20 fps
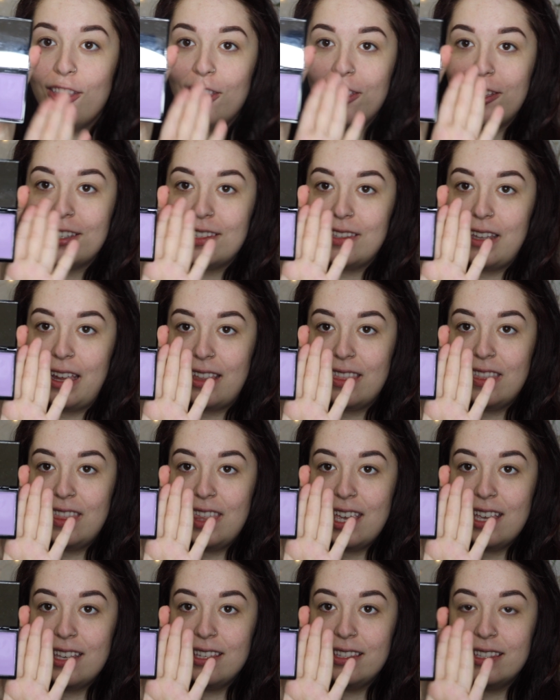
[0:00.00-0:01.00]
Looks like
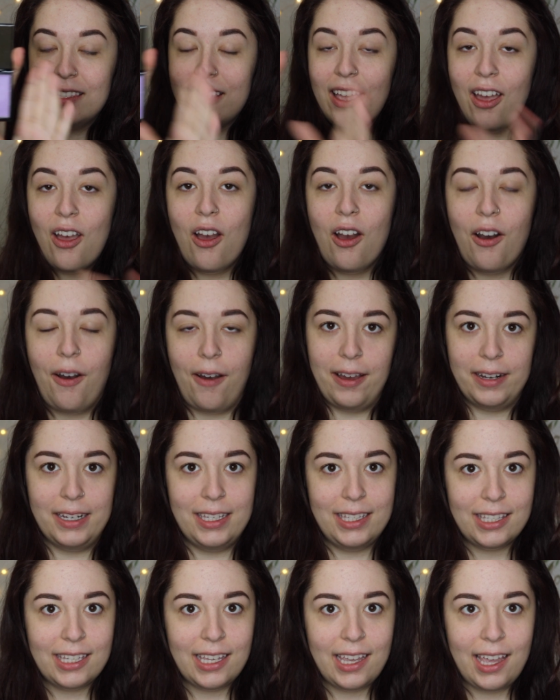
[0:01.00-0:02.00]
this.
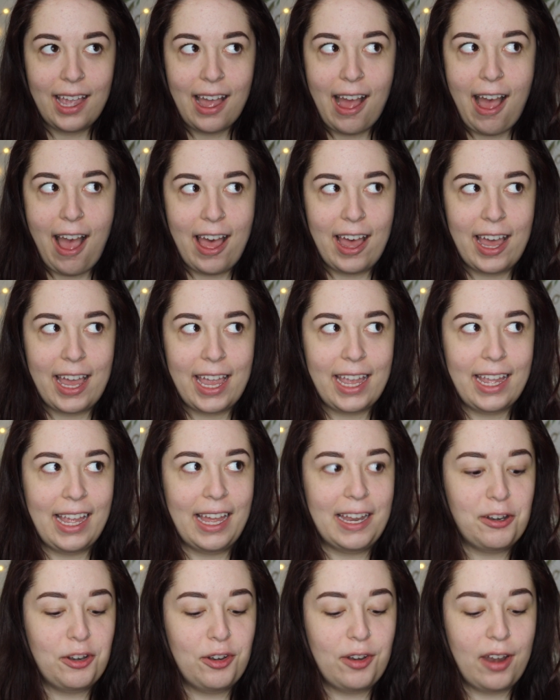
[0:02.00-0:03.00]
Honestly,
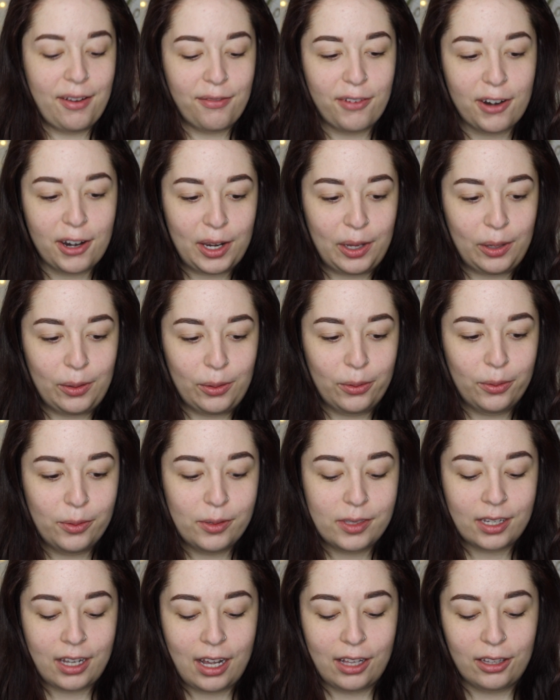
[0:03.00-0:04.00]
I never
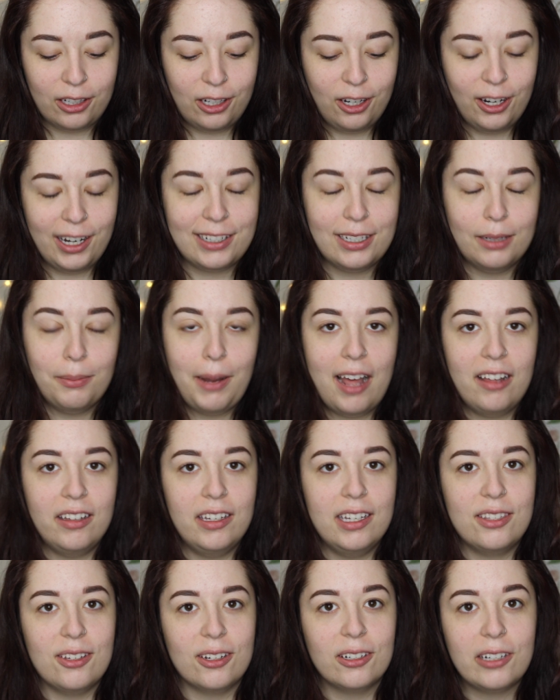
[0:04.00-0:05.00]
use color corrector
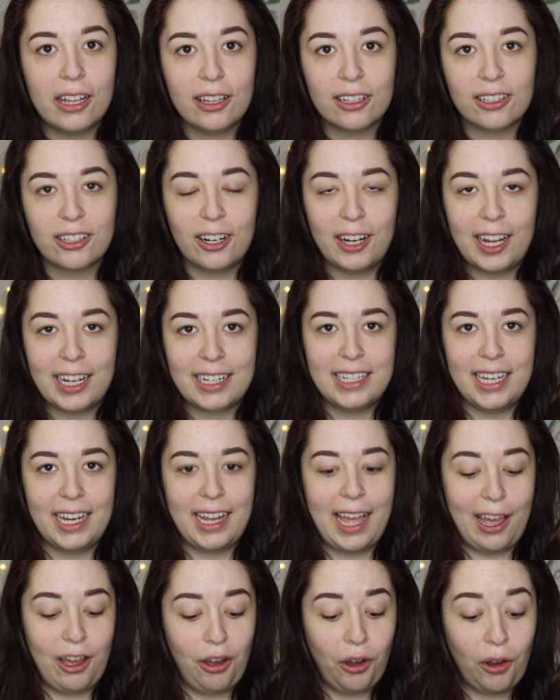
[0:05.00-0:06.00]
palettes or color
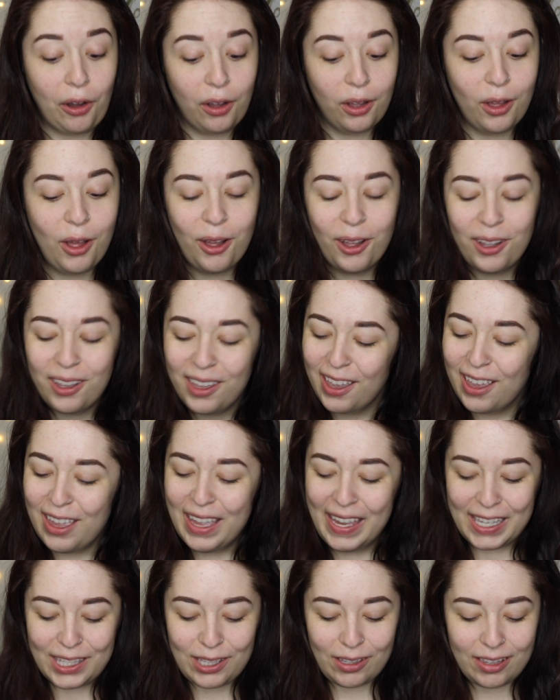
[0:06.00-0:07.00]
correcting at all.
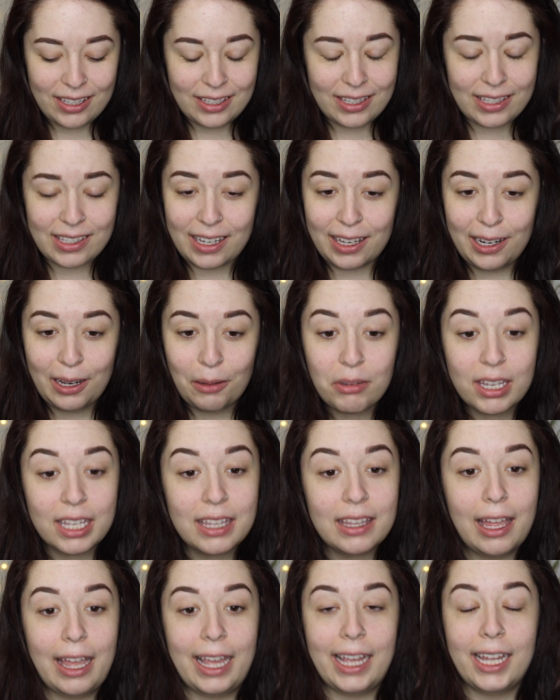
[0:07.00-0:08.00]
So this is going to be
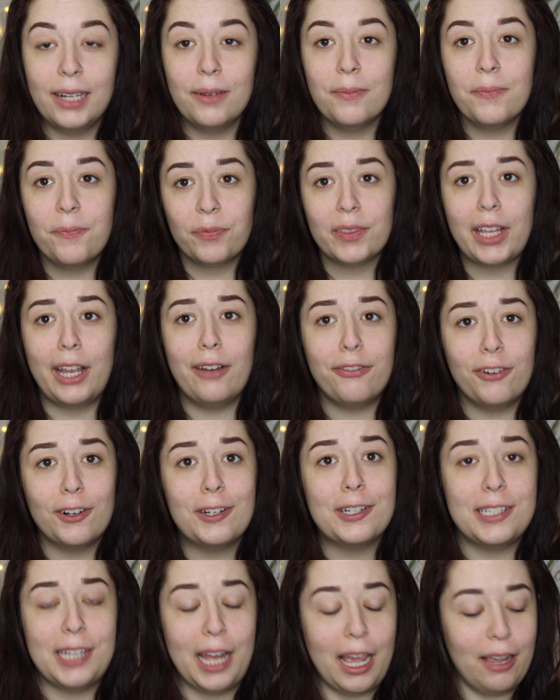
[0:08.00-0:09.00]
like a
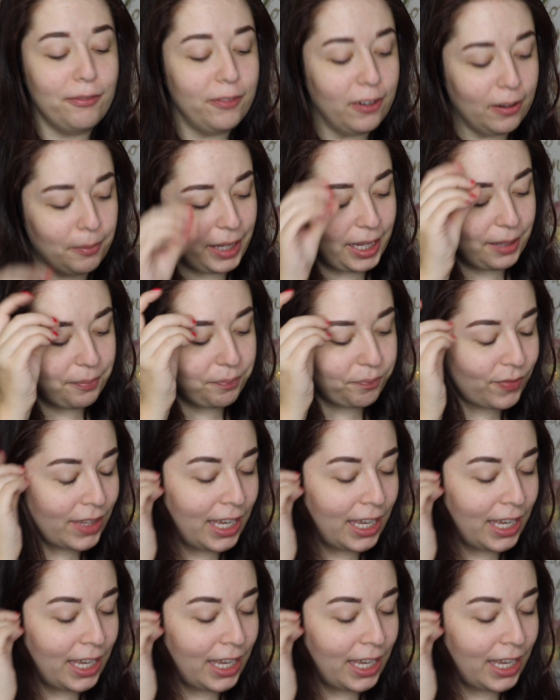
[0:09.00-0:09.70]
first time for me.